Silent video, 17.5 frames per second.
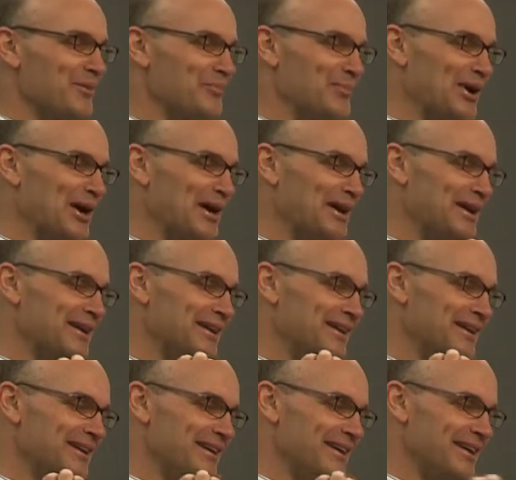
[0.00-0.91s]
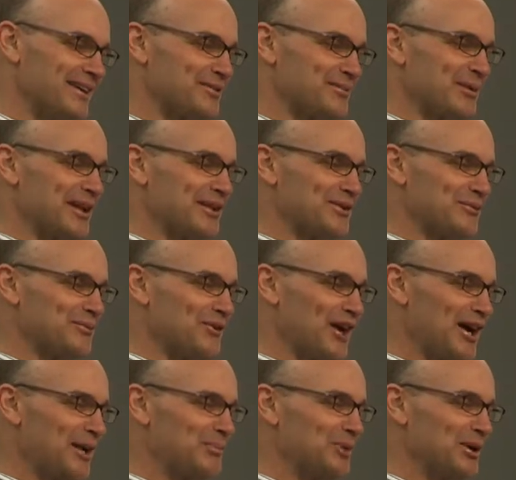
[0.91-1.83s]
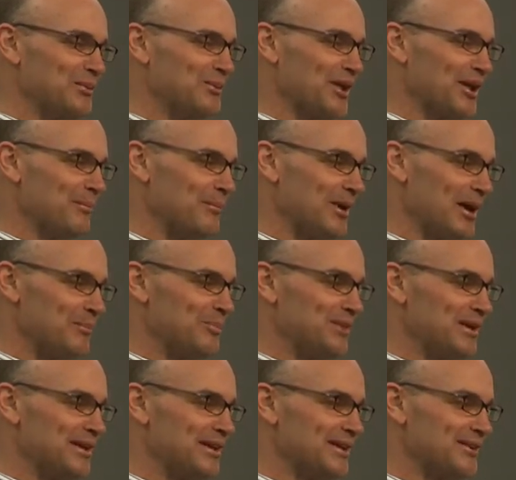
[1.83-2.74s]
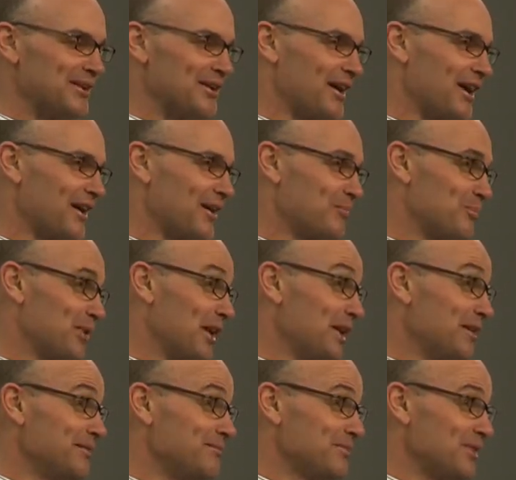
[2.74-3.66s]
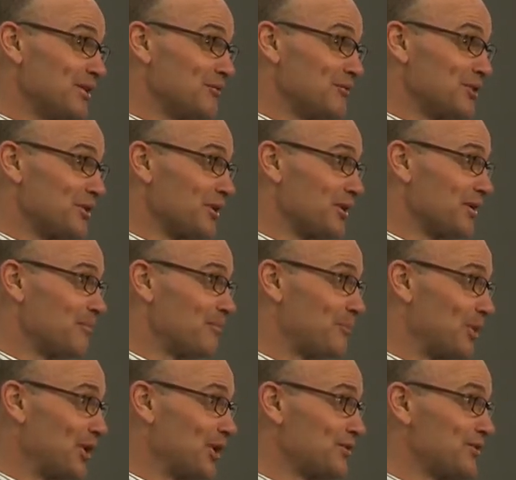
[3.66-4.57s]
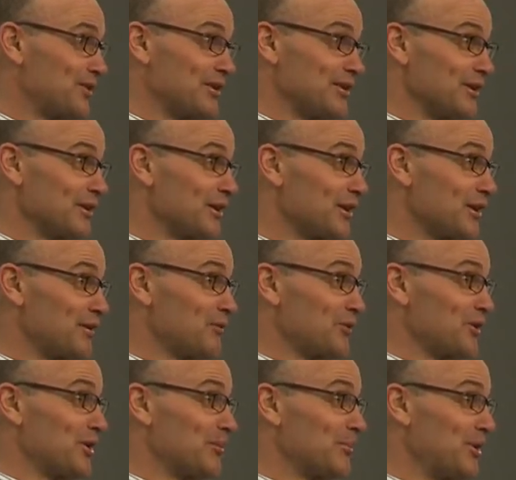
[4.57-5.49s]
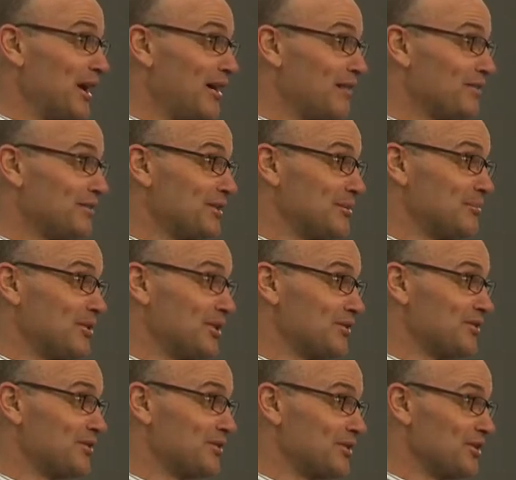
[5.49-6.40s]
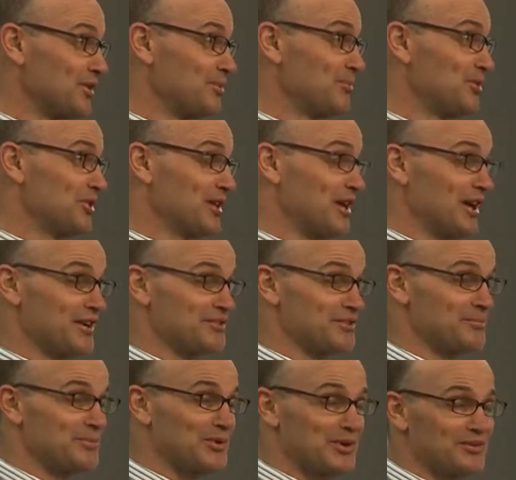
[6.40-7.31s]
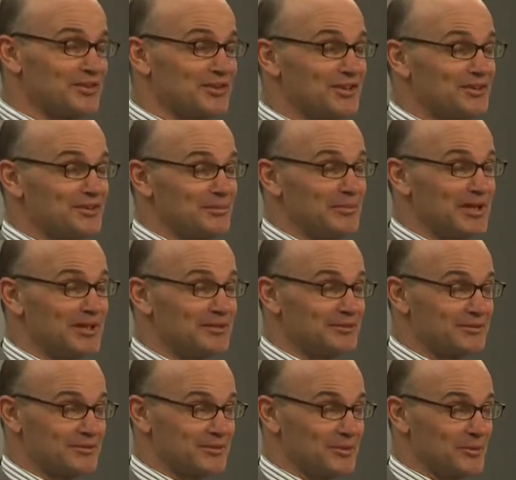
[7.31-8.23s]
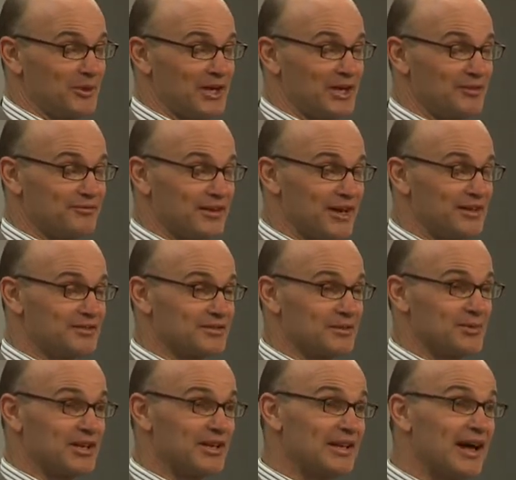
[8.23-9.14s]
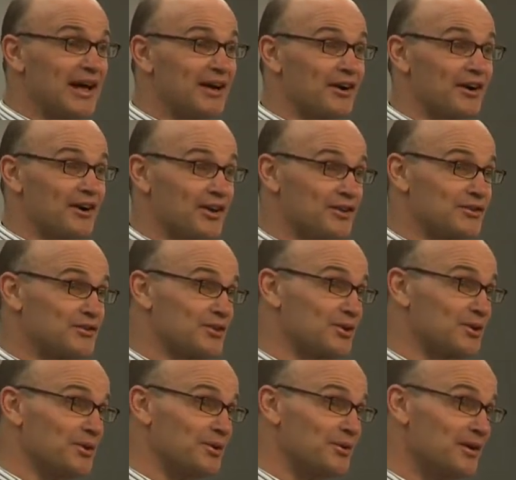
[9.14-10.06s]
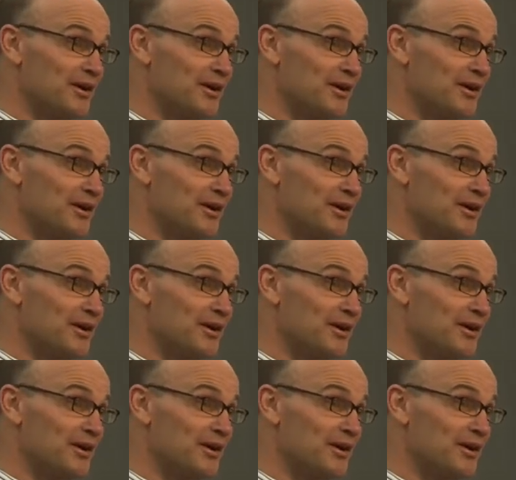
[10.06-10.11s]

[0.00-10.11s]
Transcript: But it is meant to find people that might be in your area. But if you're a person looking for a policy person or a communication person, it's meant the way to find someone in that area too.